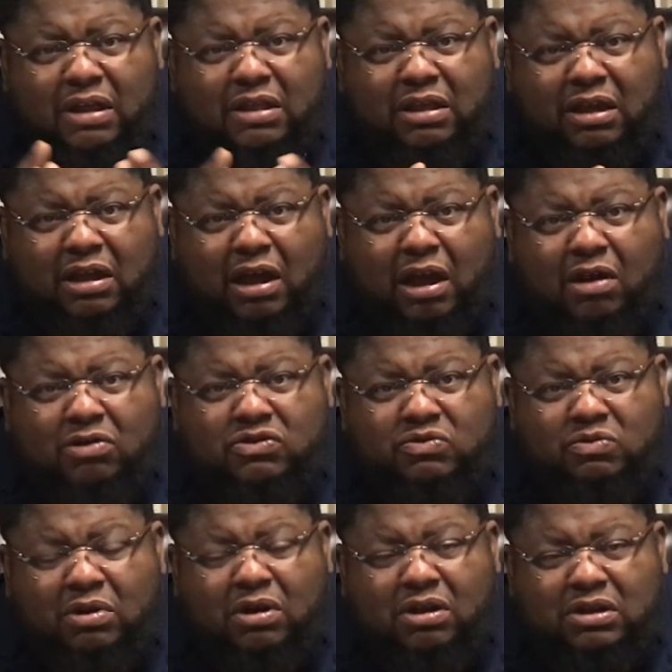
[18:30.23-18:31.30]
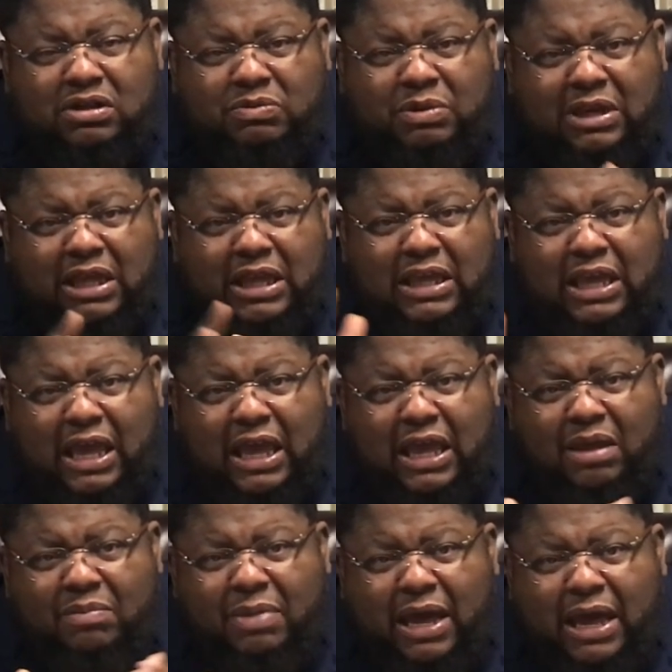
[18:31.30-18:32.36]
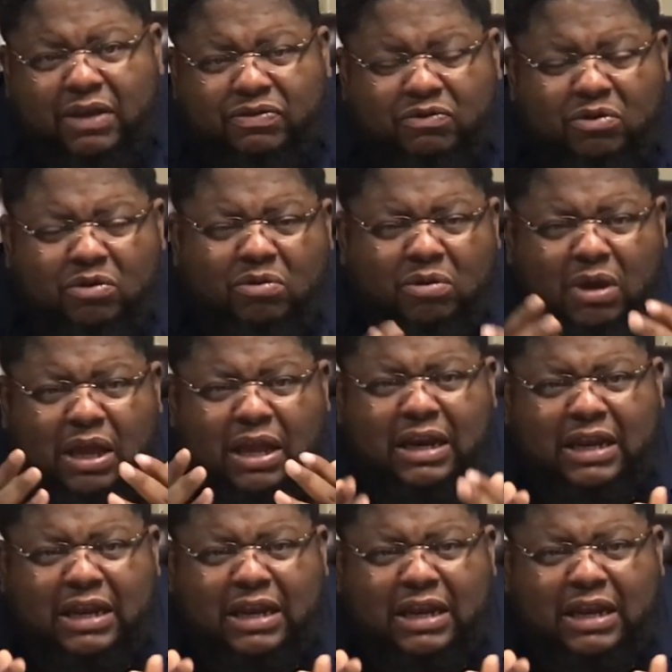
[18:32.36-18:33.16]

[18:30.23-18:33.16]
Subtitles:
the cost was when he came back through,